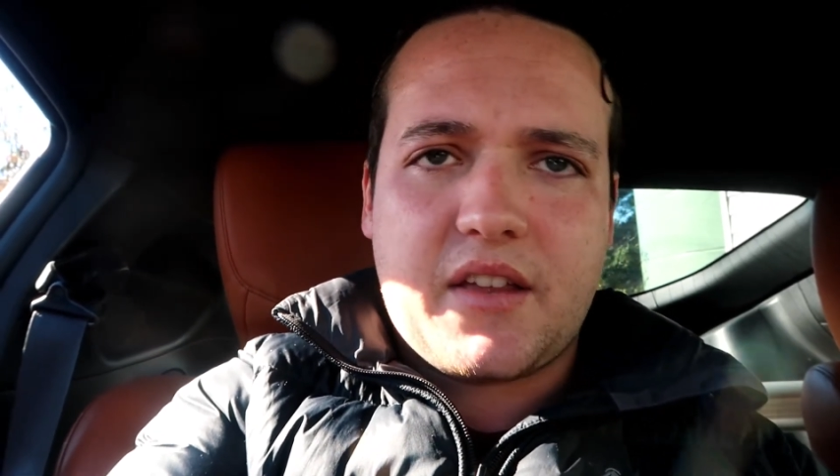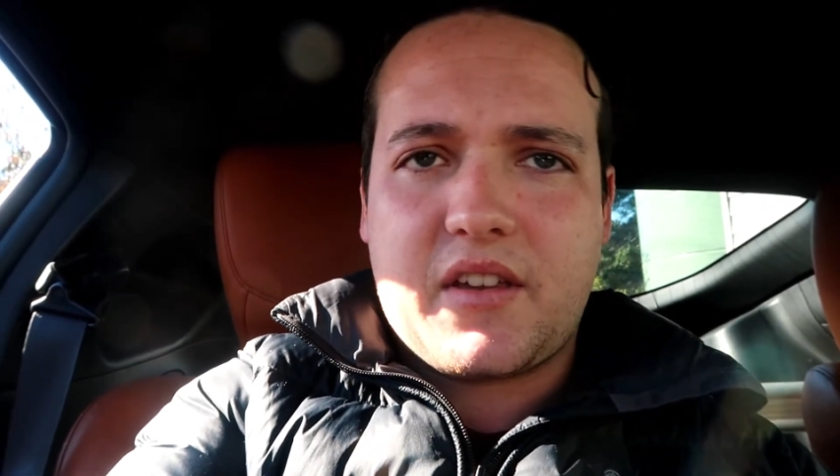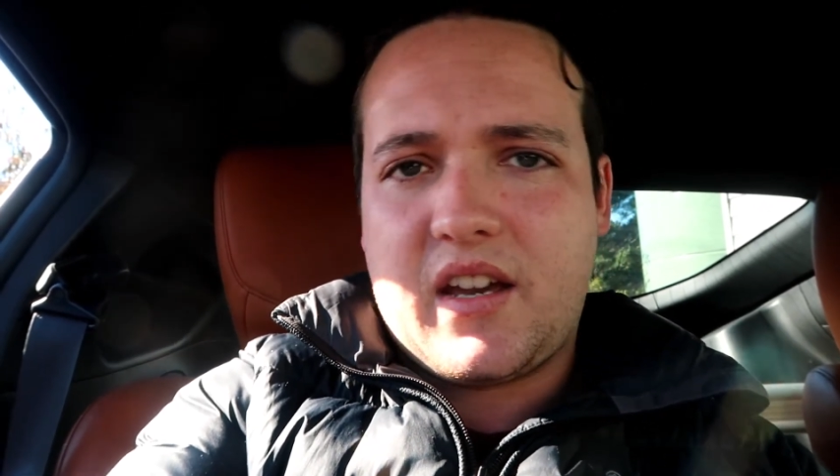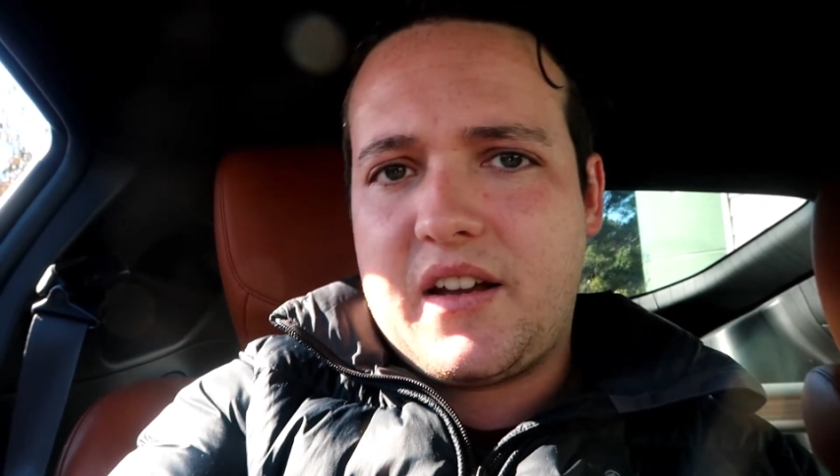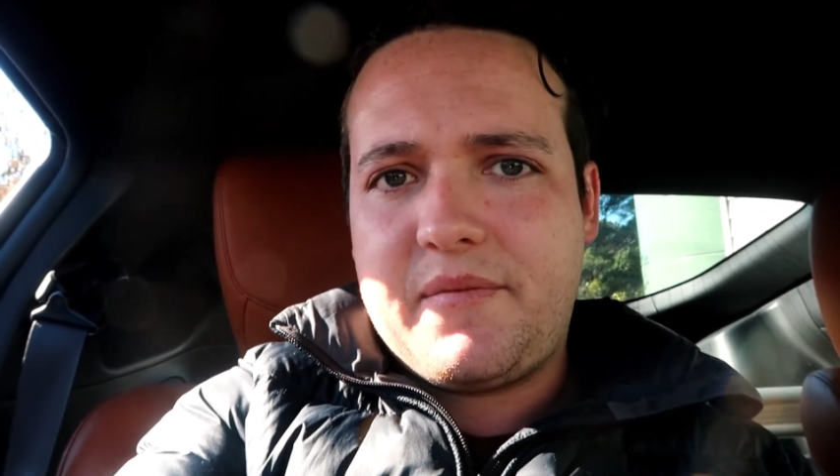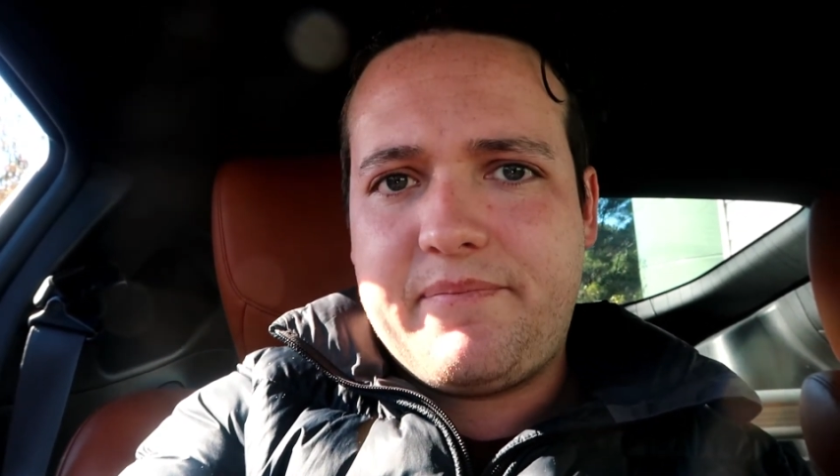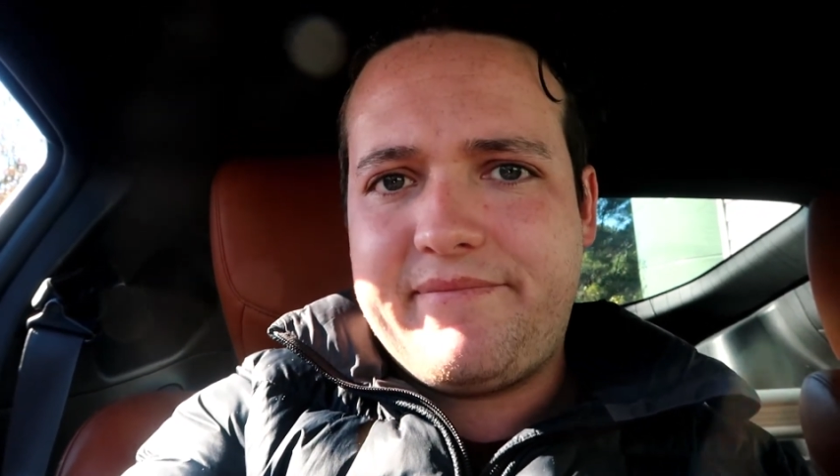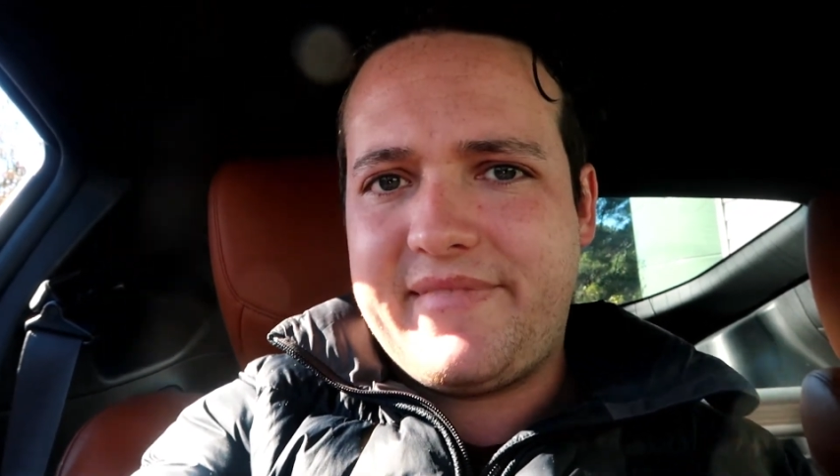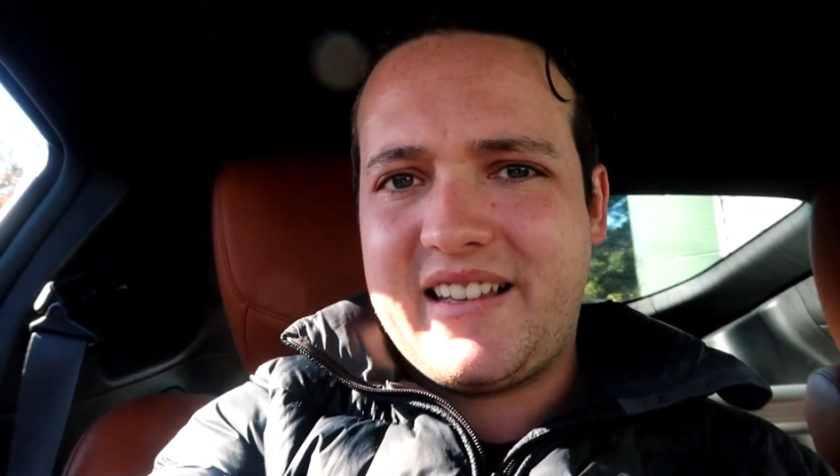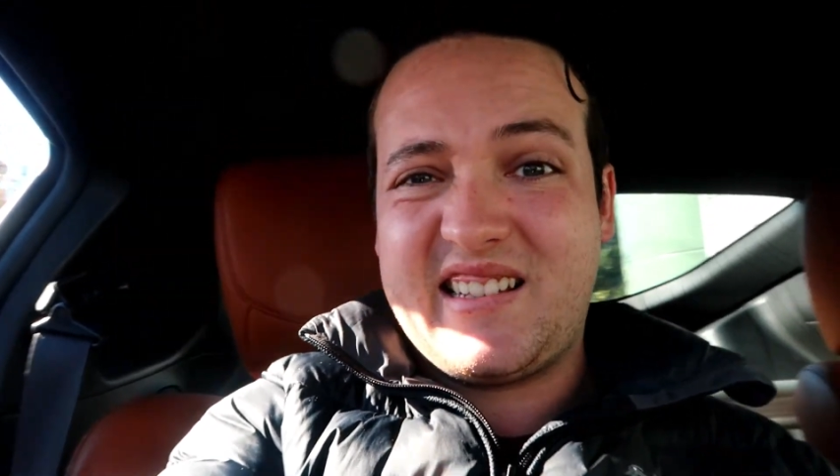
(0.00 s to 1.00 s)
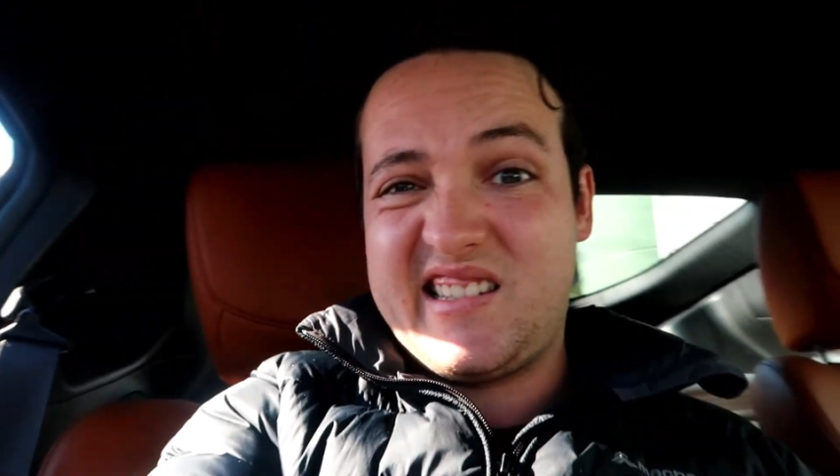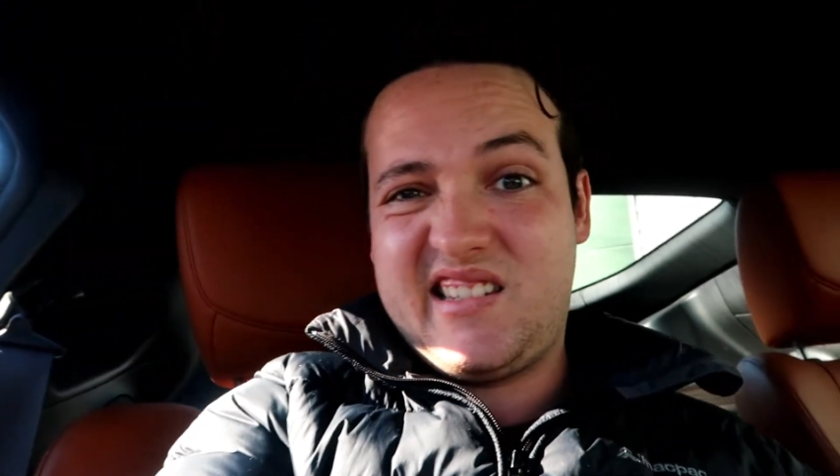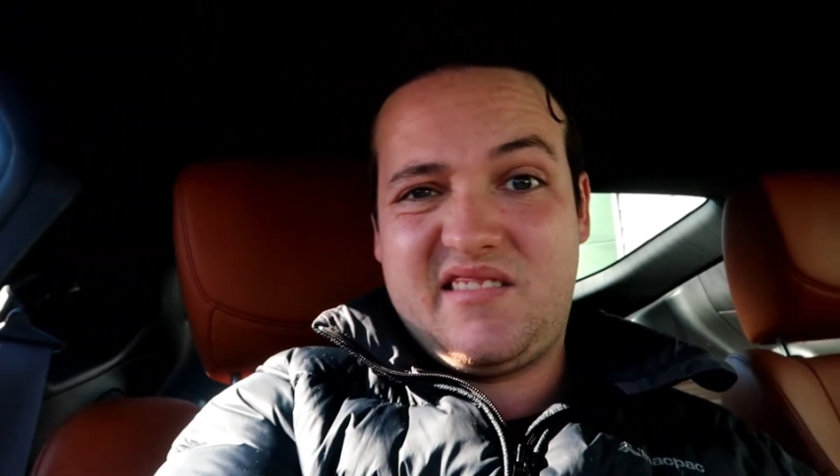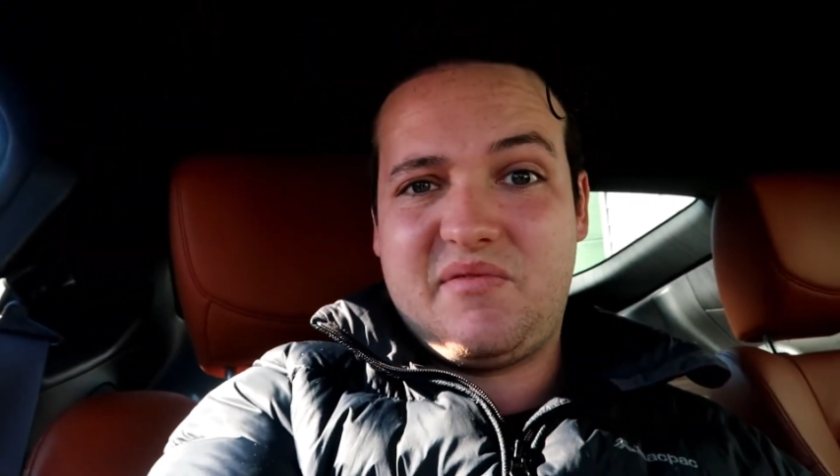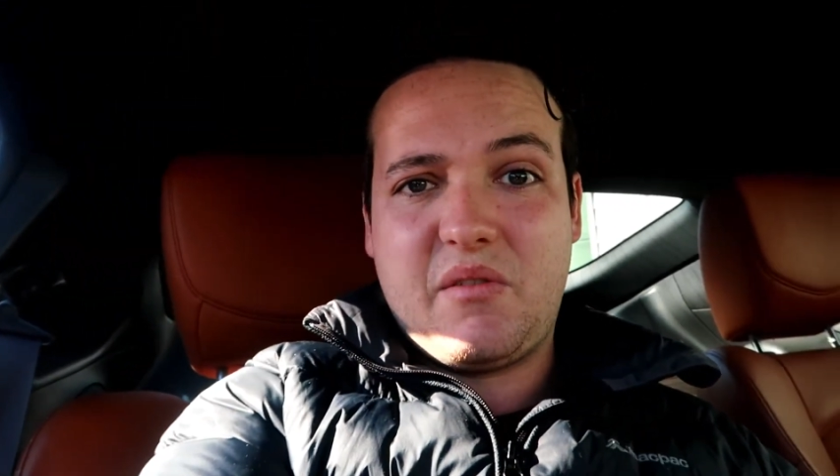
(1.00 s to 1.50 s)
the car. That's
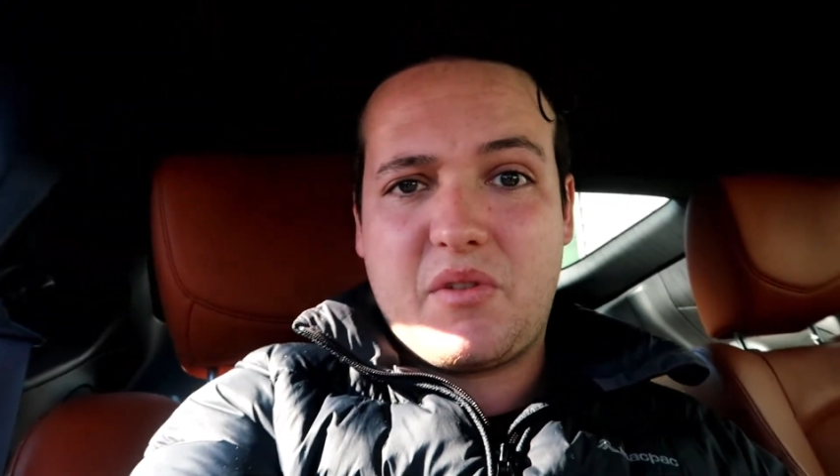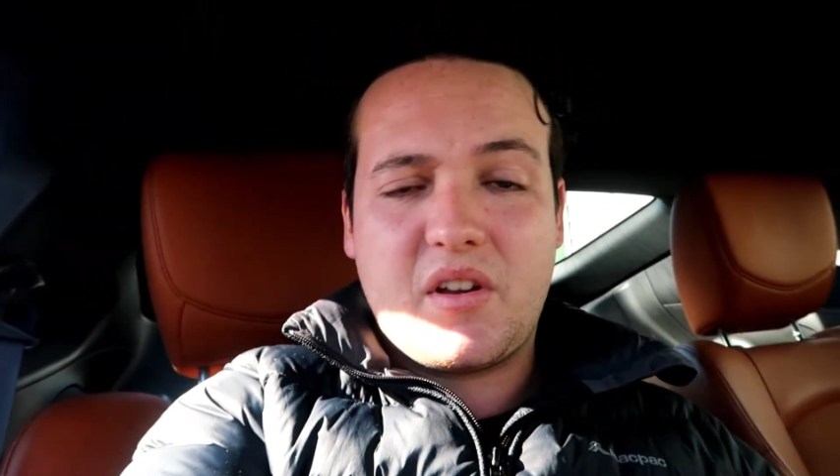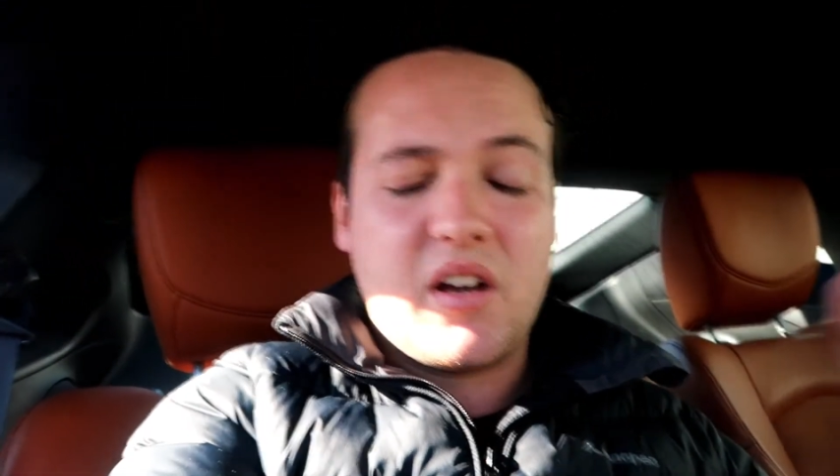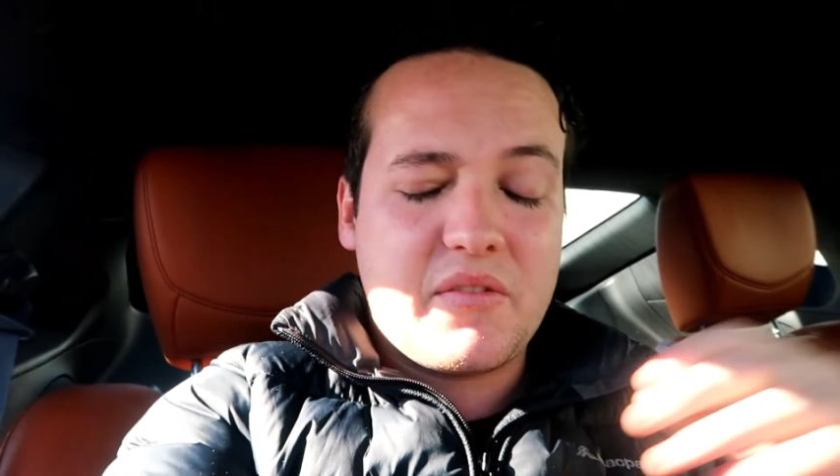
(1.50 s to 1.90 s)
everything